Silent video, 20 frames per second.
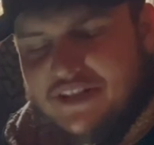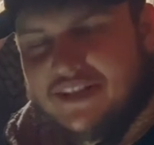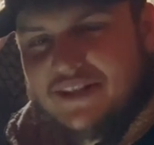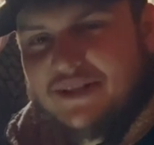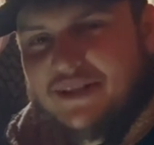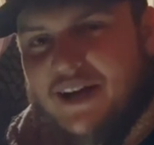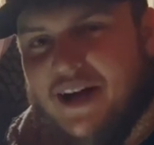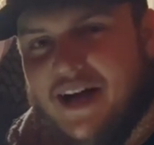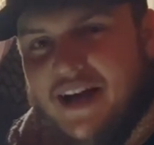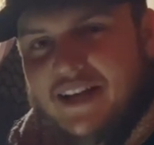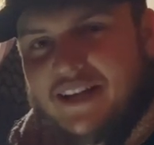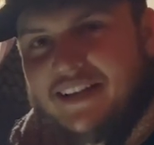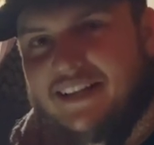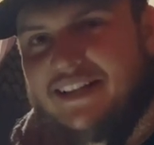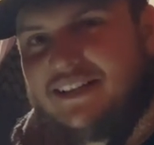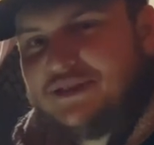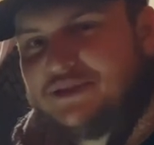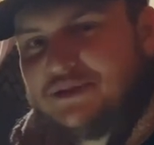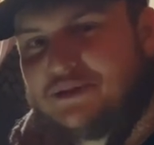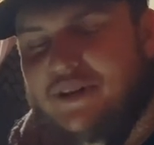TikTok,
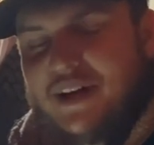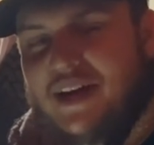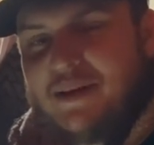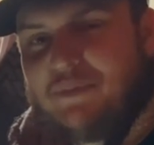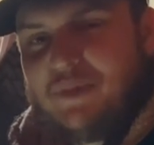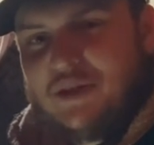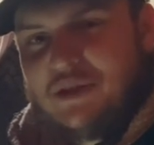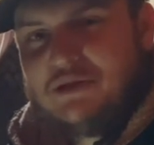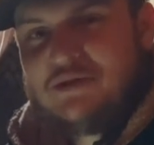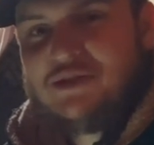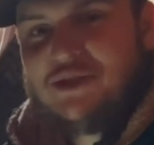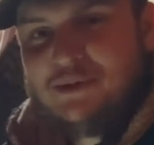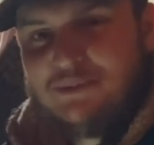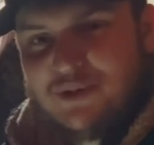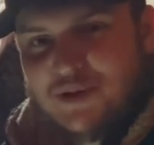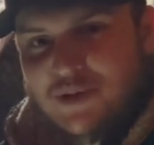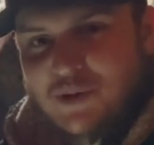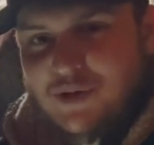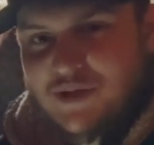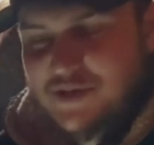Instagram, and YouTube
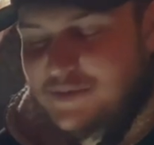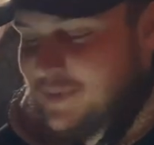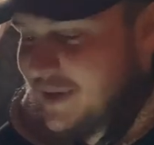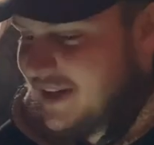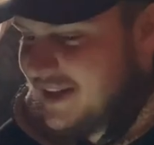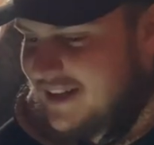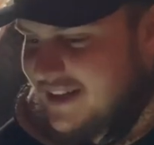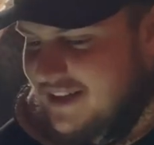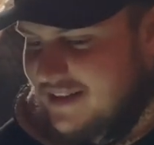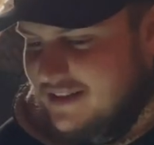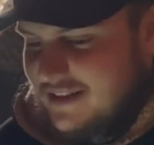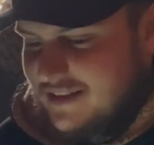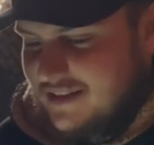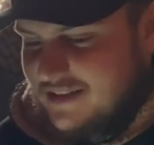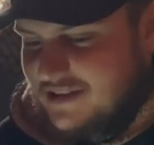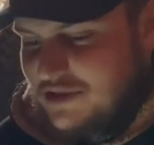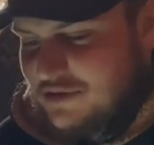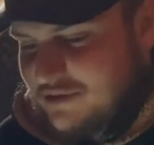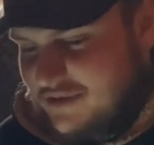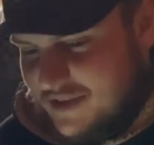Shorts, but
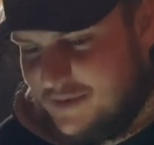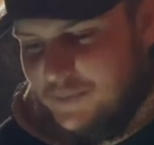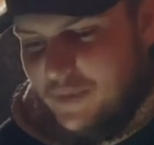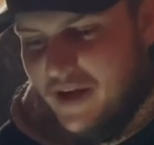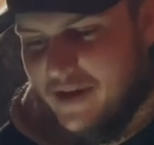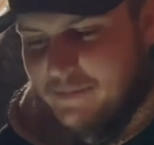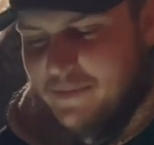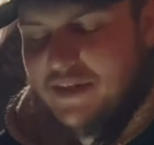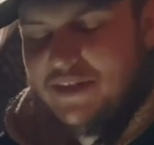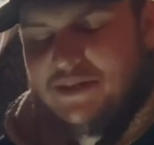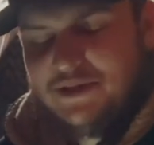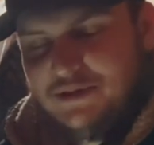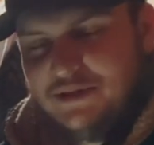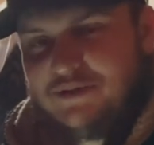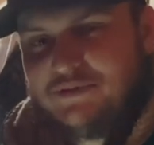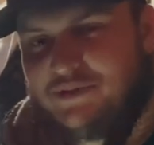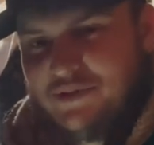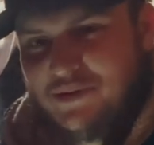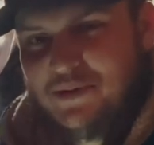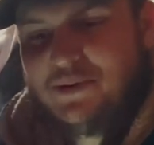you did buy me a
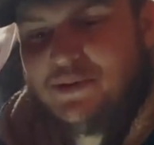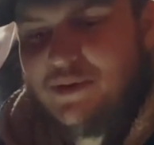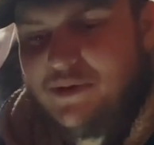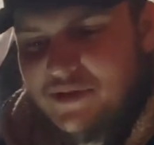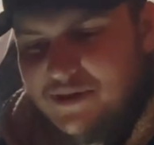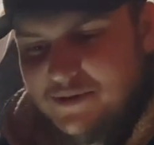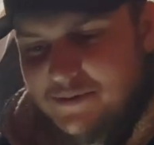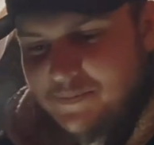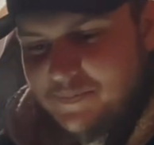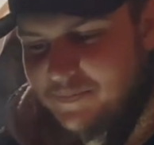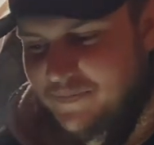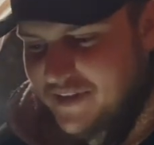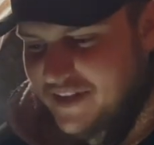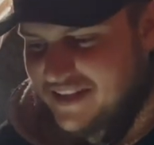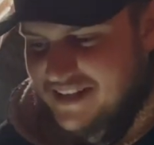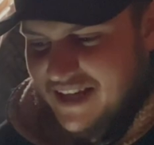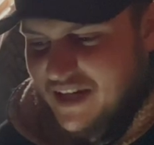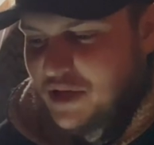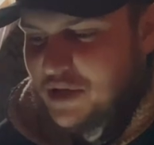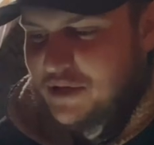useful tool
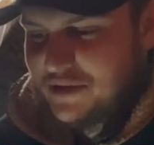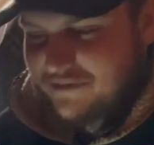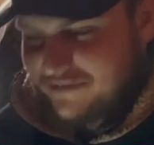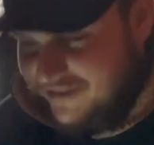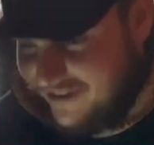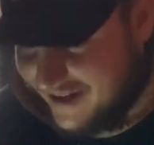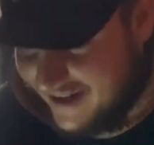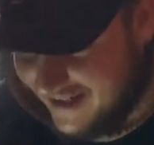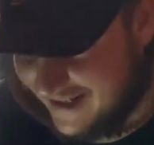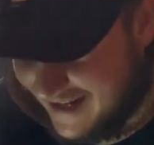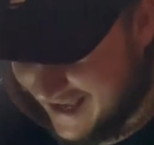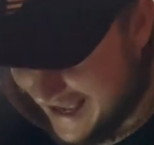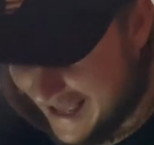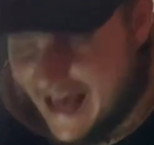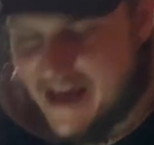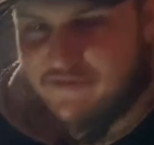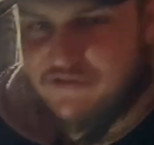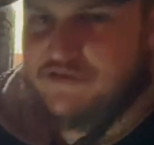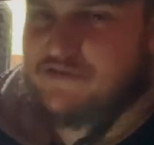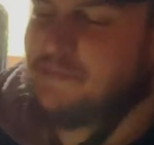because I couldn't find
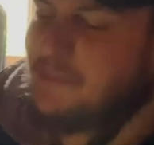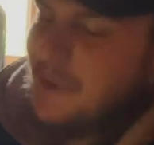half of